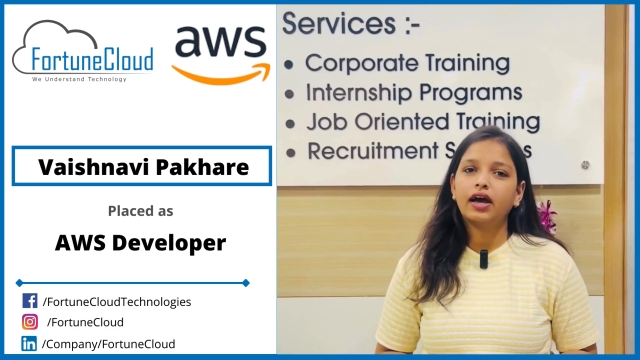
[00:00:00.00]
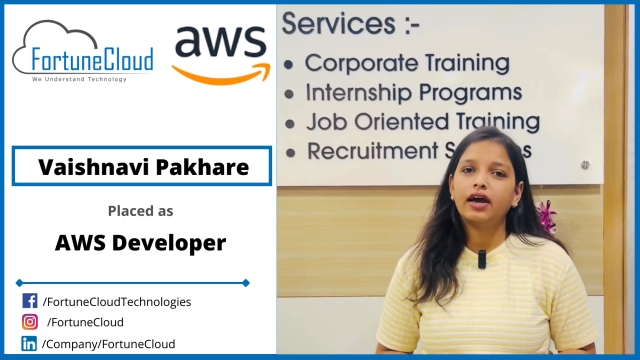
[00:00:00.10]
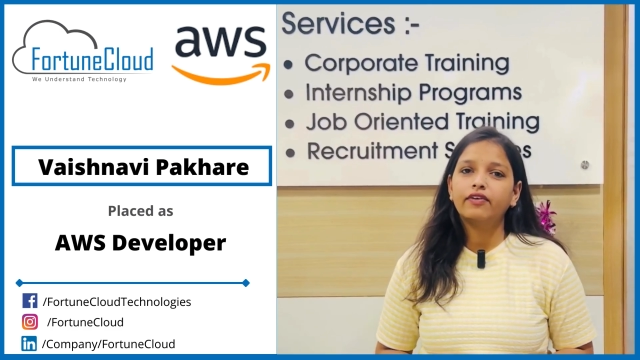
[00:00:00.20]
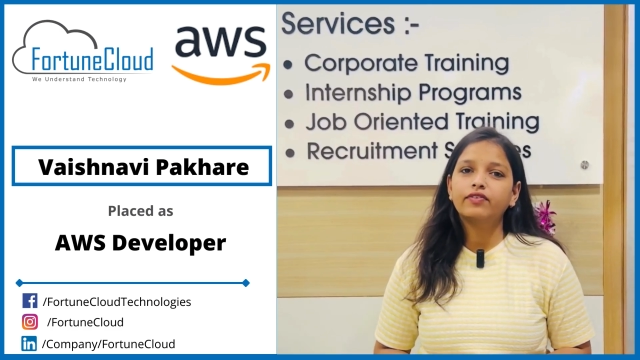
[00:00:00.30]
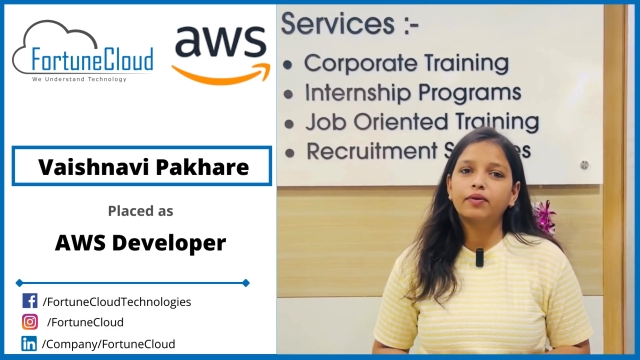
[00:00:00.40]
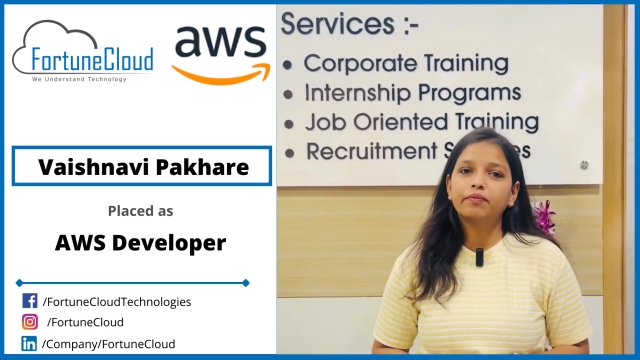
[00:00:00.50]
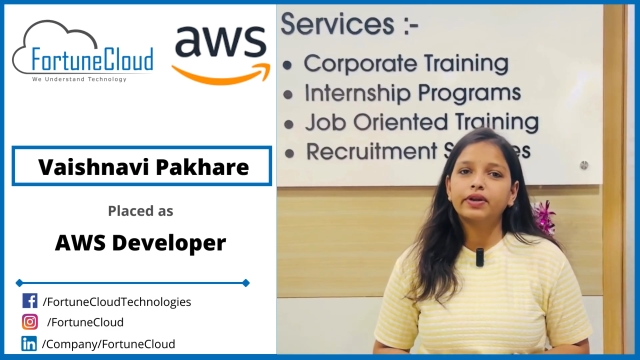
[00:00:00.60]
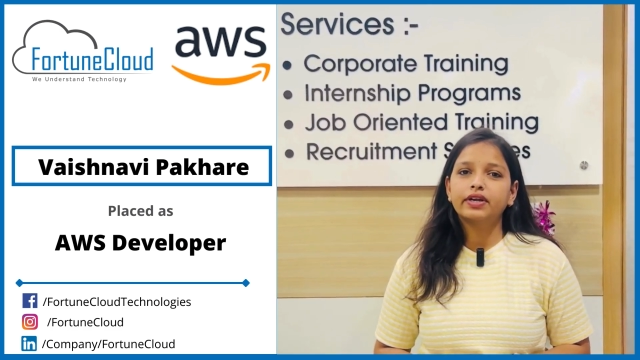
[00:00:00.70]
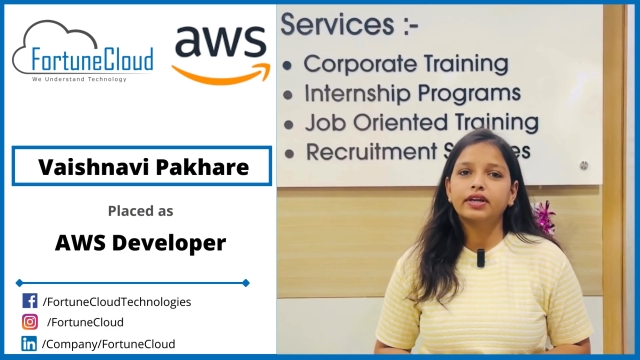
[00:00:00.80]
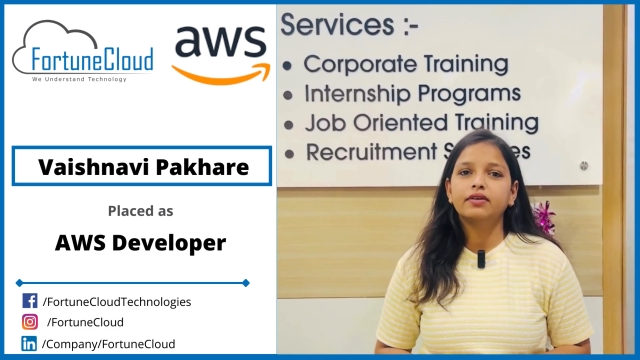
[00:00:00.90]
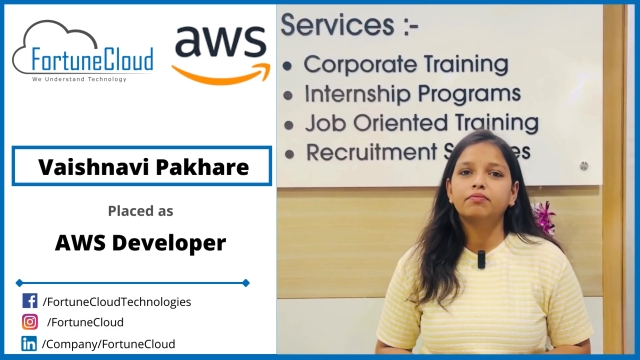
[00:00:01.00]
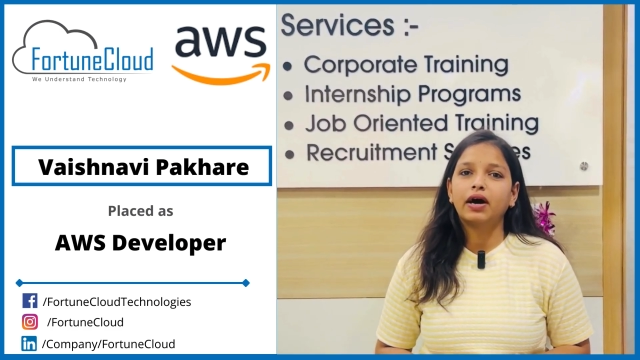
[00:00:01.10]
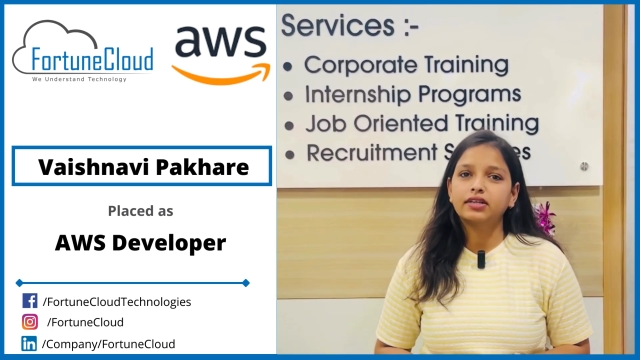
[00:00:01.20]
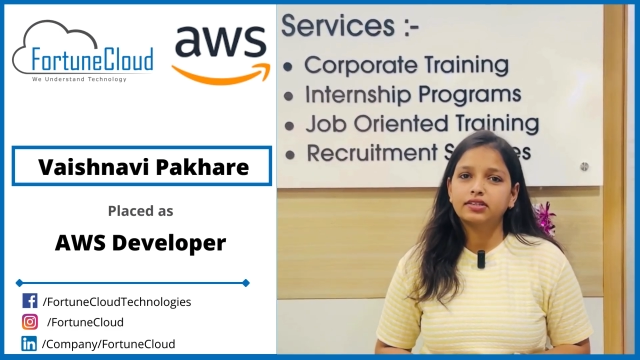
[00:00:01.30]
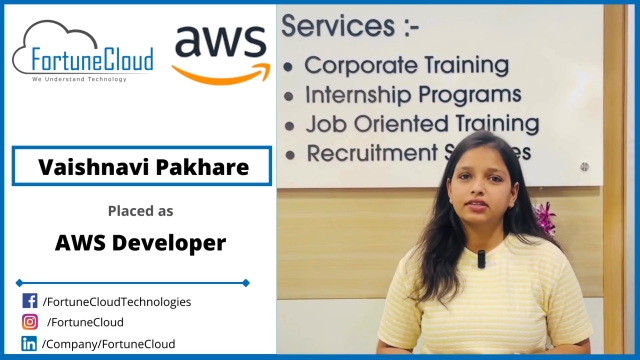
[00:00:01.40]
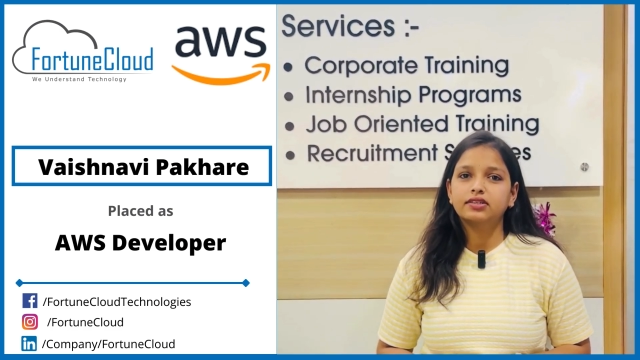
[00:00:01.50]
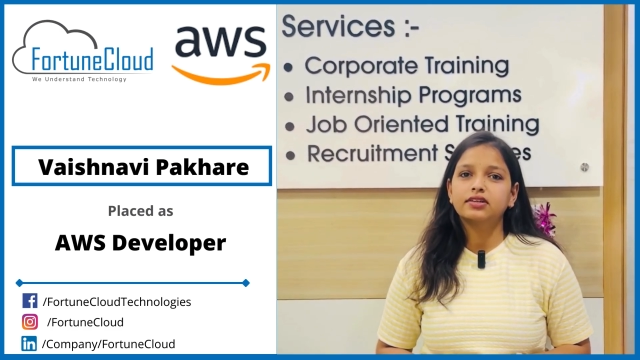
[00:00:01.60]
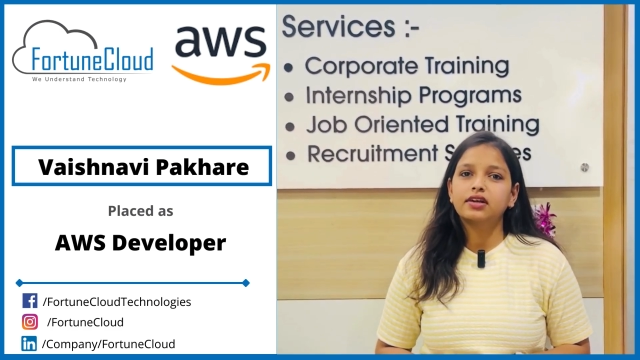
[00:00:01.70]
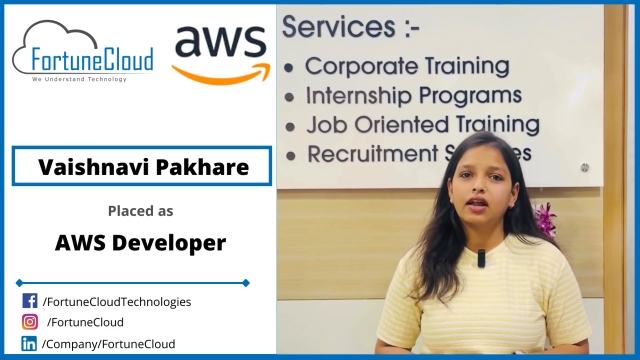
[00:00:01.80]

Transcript: I have completed Masters in